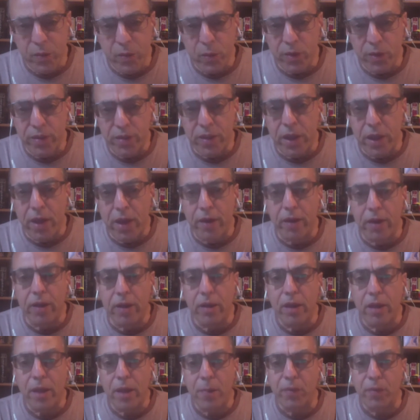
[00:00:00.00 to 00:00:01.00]
with dana,
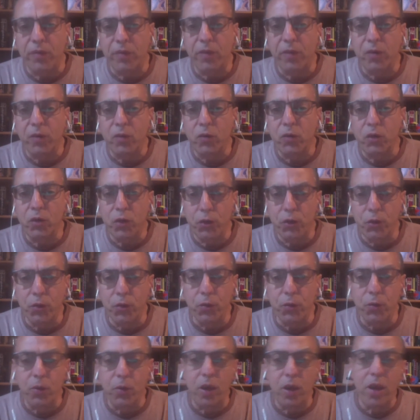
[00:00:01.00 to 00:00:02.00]
episode
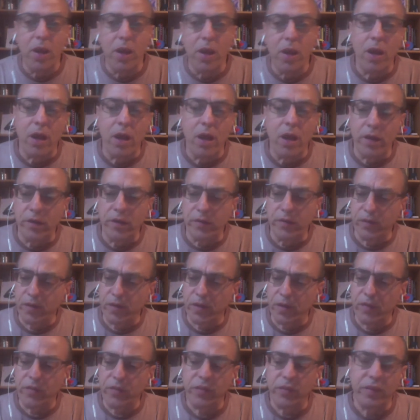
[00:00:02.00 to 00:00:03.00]
2, I
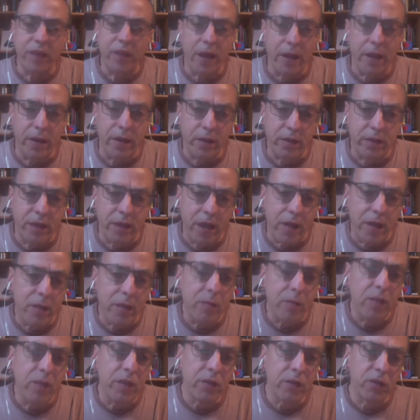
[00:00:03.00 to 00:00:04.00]
discussed dana. Dana
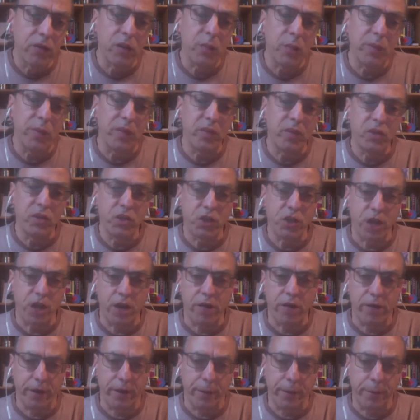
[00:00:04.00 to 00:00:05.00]
literally means
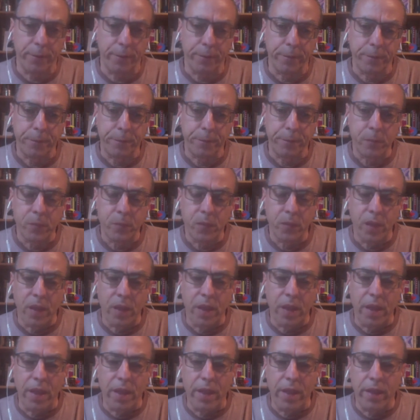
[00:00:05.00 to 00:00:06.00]
sharing.
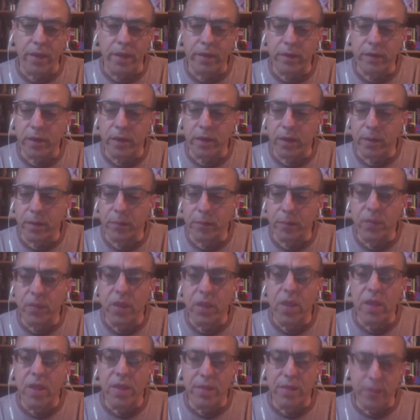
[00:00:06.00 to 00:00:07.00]
And
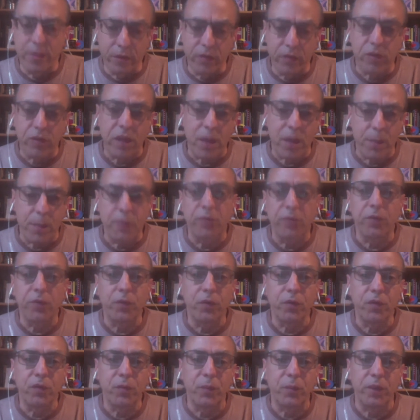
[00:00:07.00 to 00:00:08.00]
this
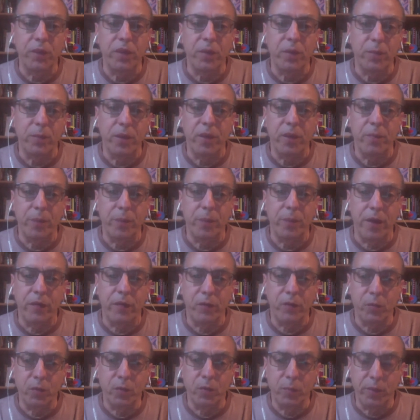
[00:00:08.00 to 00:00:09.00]
episode is being made
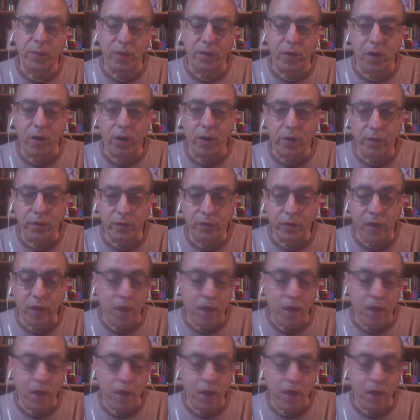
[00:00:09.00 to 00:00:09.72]
possible because